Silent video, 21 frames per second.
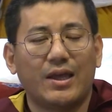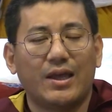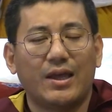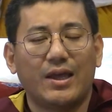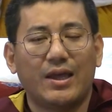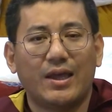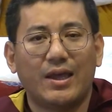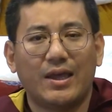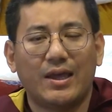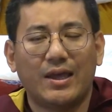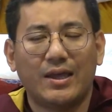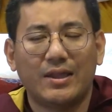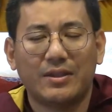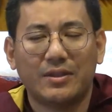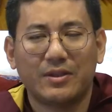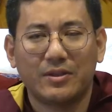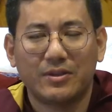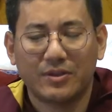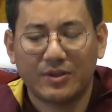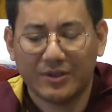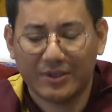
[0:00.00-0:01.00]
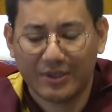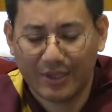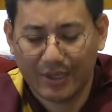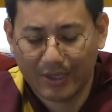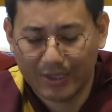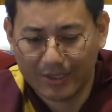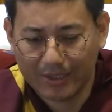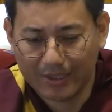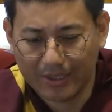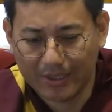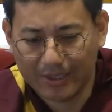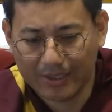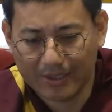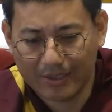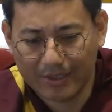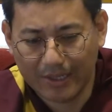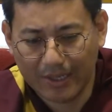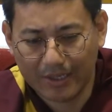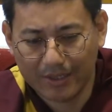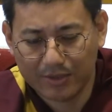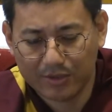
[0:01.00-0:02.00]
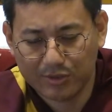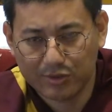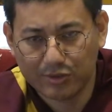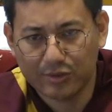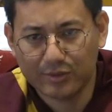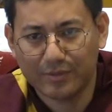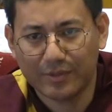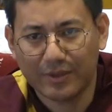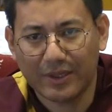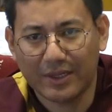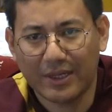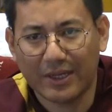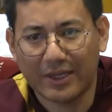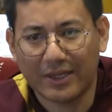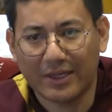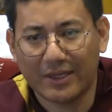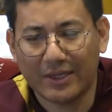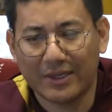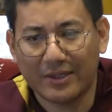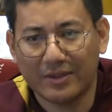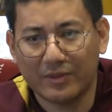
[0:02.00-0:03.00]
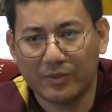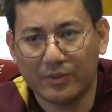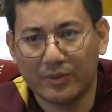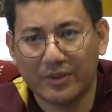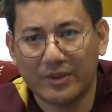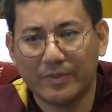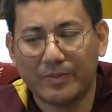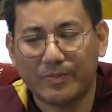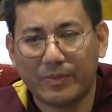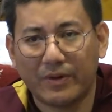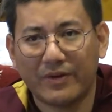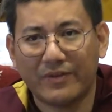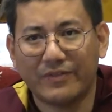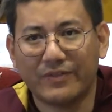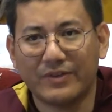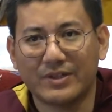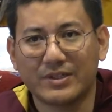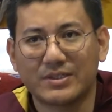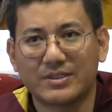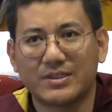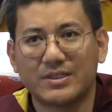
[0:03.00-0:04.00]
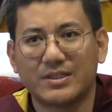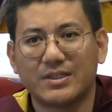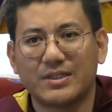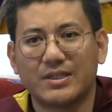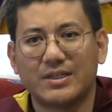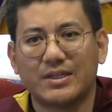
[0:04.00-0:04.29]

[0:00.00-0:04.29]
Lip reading: and then that should be like very perfect